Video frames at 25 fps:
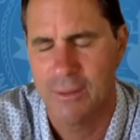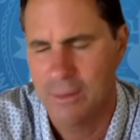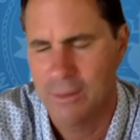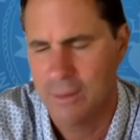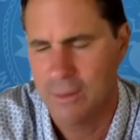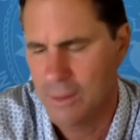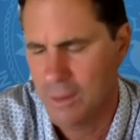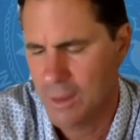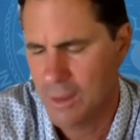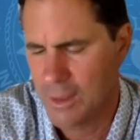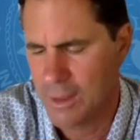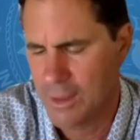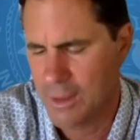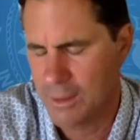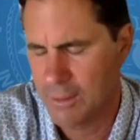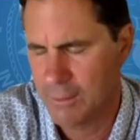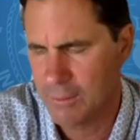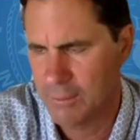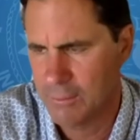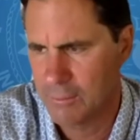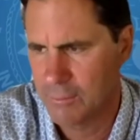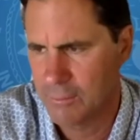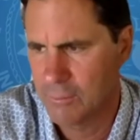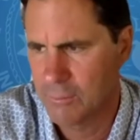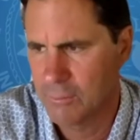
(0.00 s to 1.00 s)

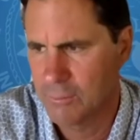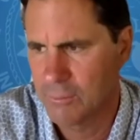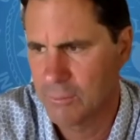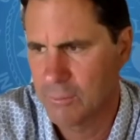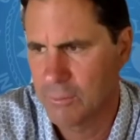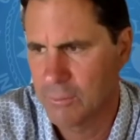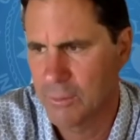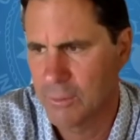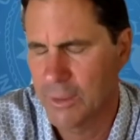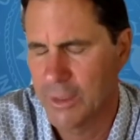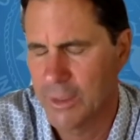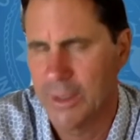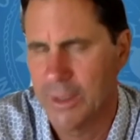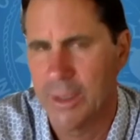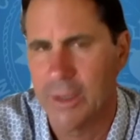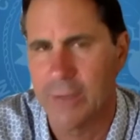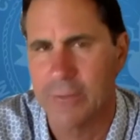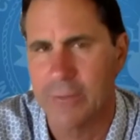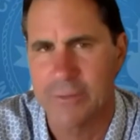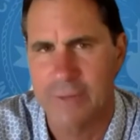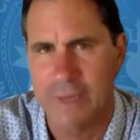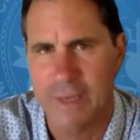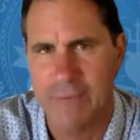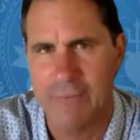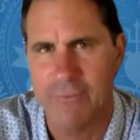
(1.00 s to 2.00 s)
El
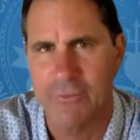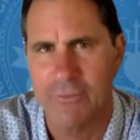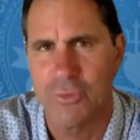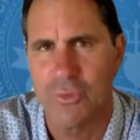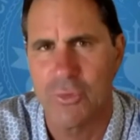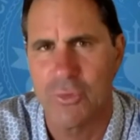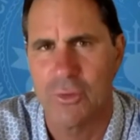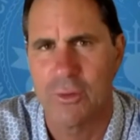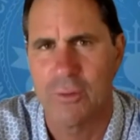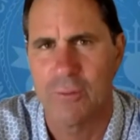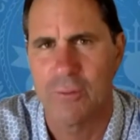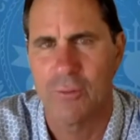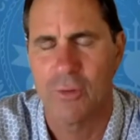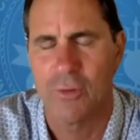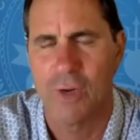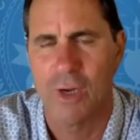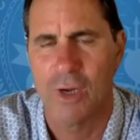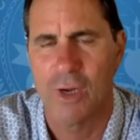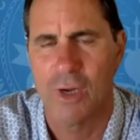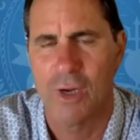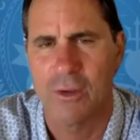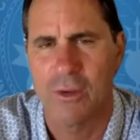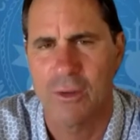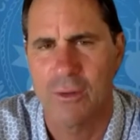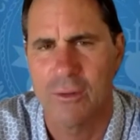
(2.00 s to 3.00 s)
Salvador,
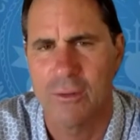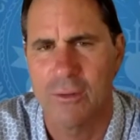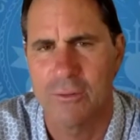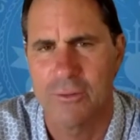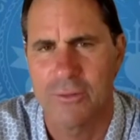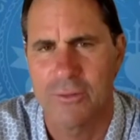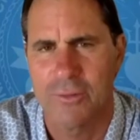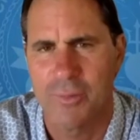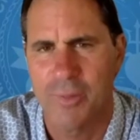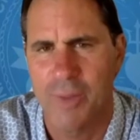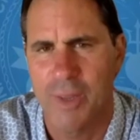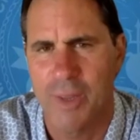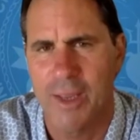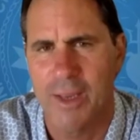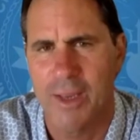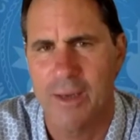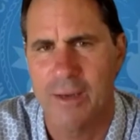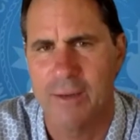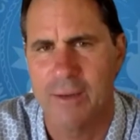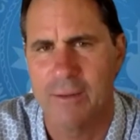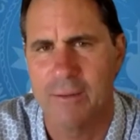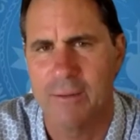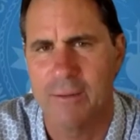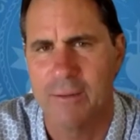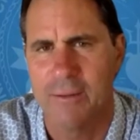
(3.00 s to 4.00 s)
Morocco,
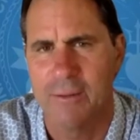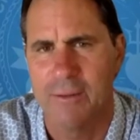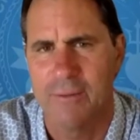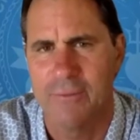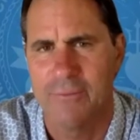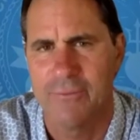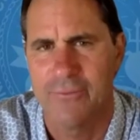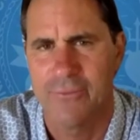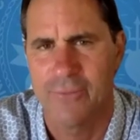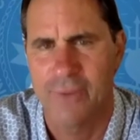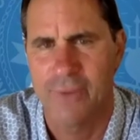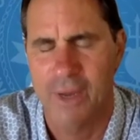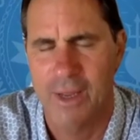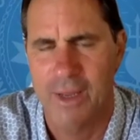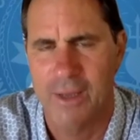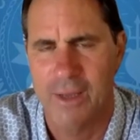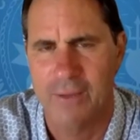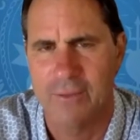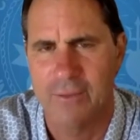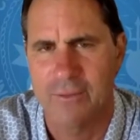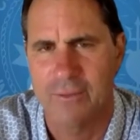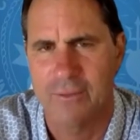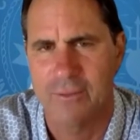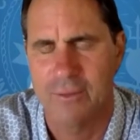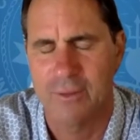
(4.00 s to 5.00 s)
Spain,
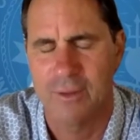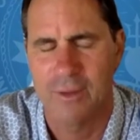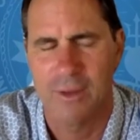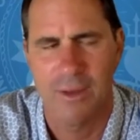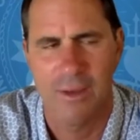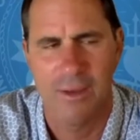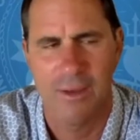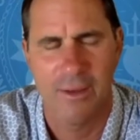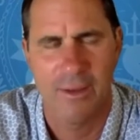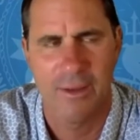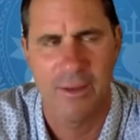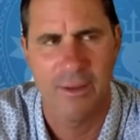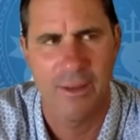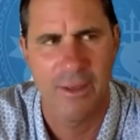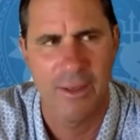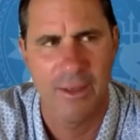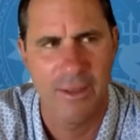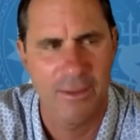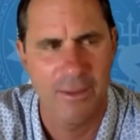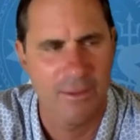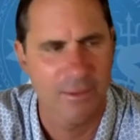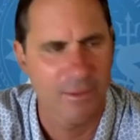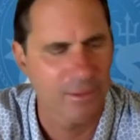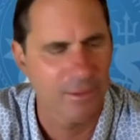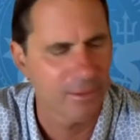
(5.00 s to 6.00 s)
France, and
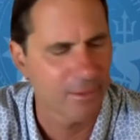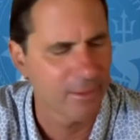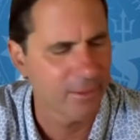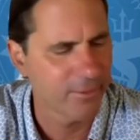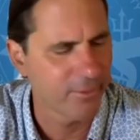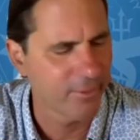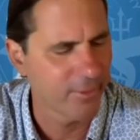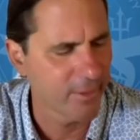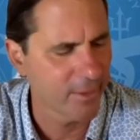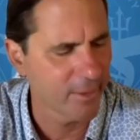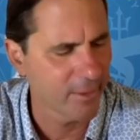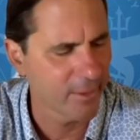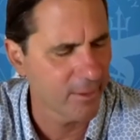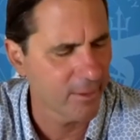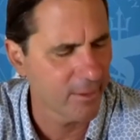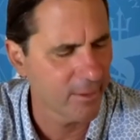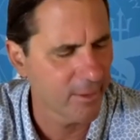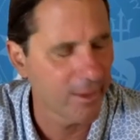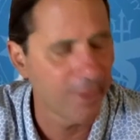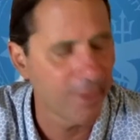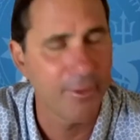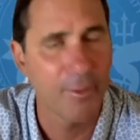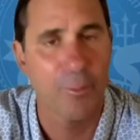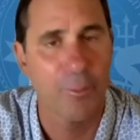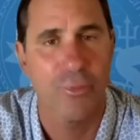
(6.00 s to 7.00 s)
England, I think,
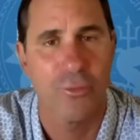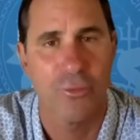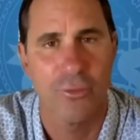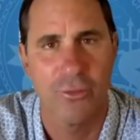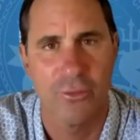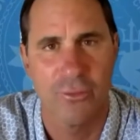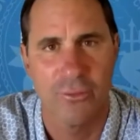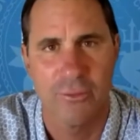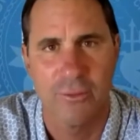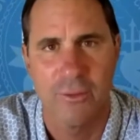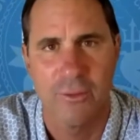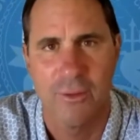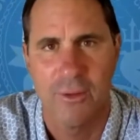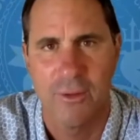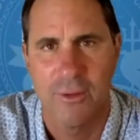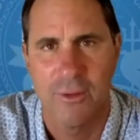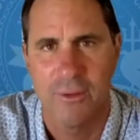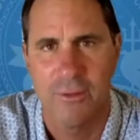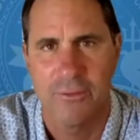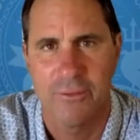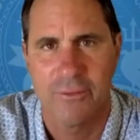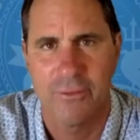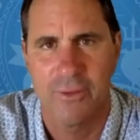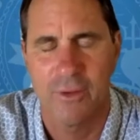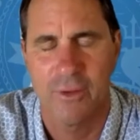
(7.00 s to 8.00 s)
and then Peru.
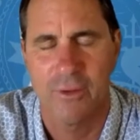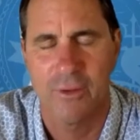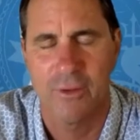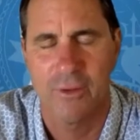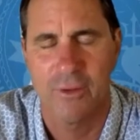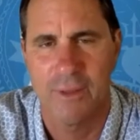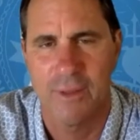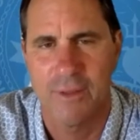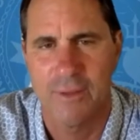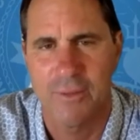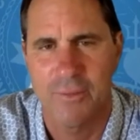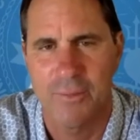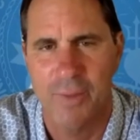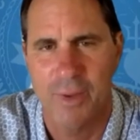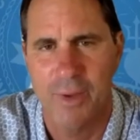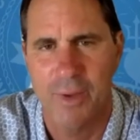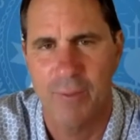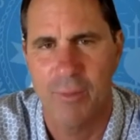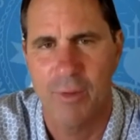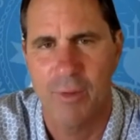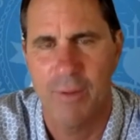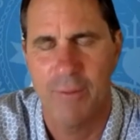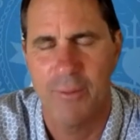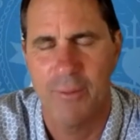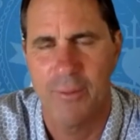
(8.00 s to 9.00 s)
So spent
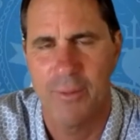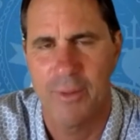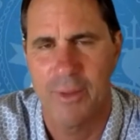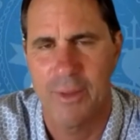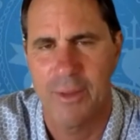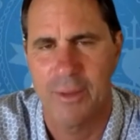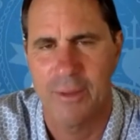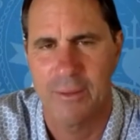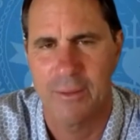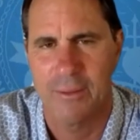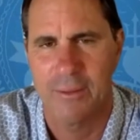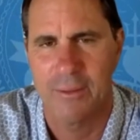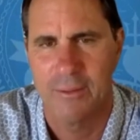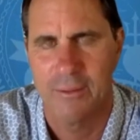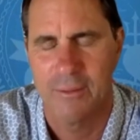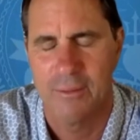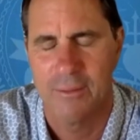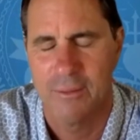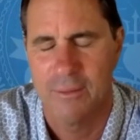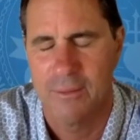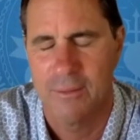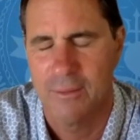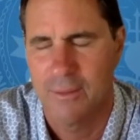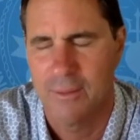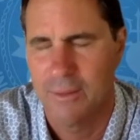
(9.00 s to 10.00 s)
probably like,
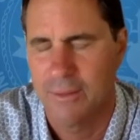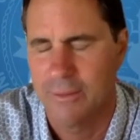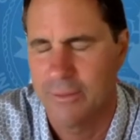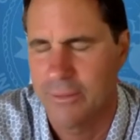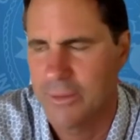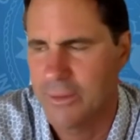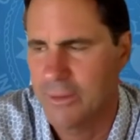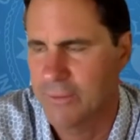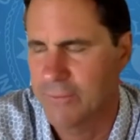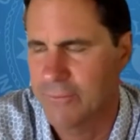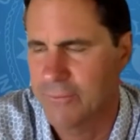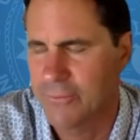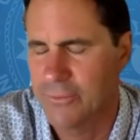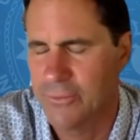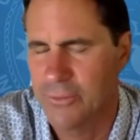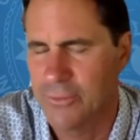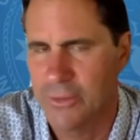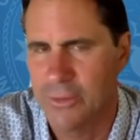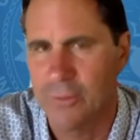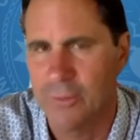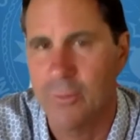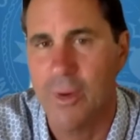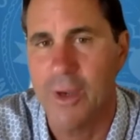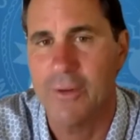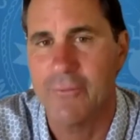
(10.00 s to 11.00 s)
I think
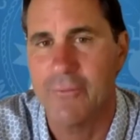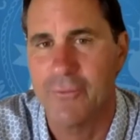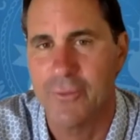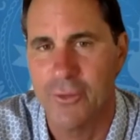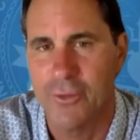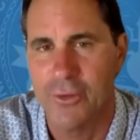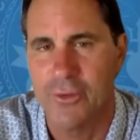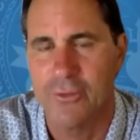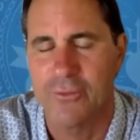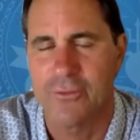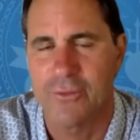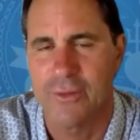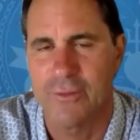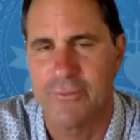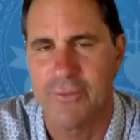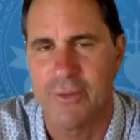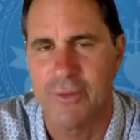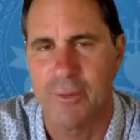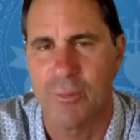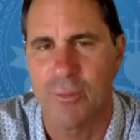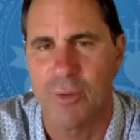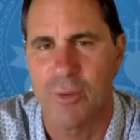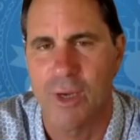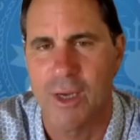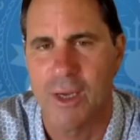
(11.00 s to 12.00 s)
quite a few years living
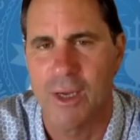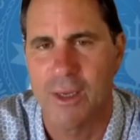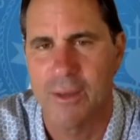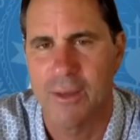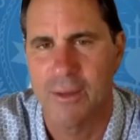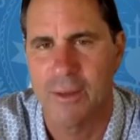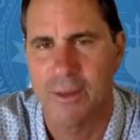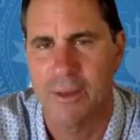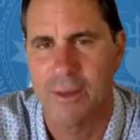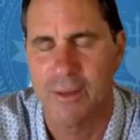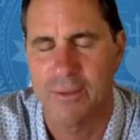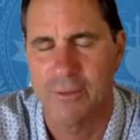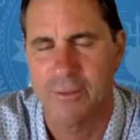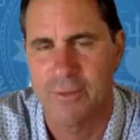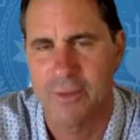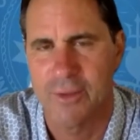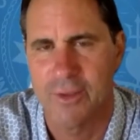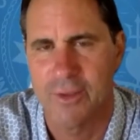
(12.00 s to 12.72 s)
abroad and studying